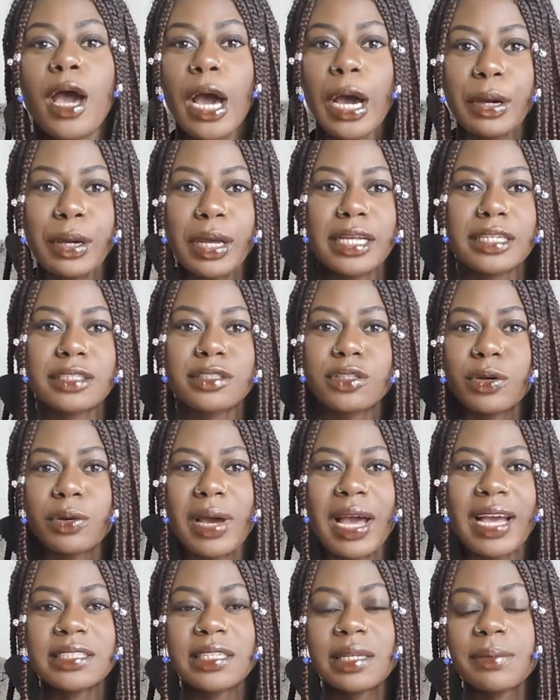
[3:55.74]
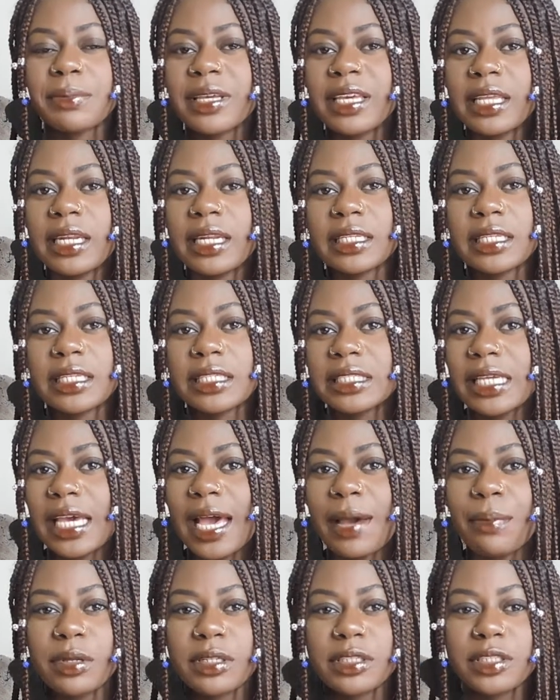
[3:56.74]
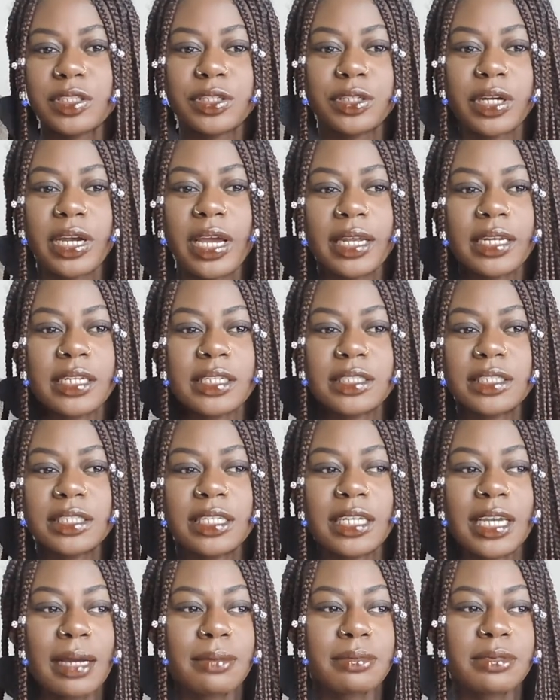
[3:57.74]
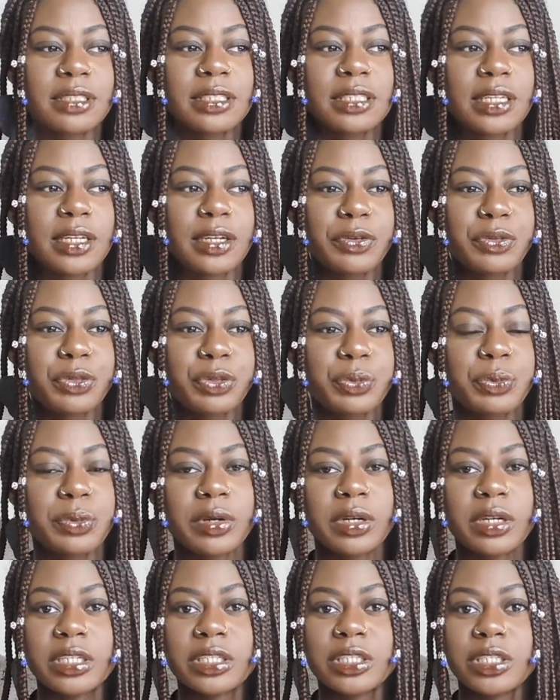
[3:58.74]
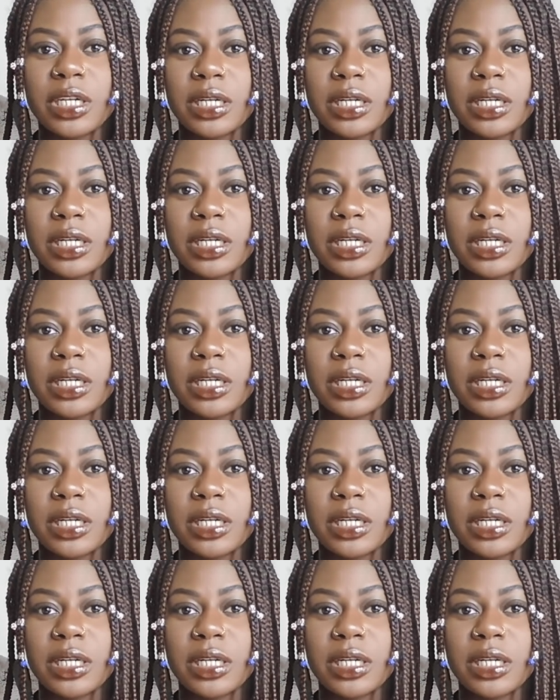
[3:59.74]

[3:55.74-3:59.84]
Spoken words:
okay, so as I'm beginning to tap into your energy, I'm just hearing the word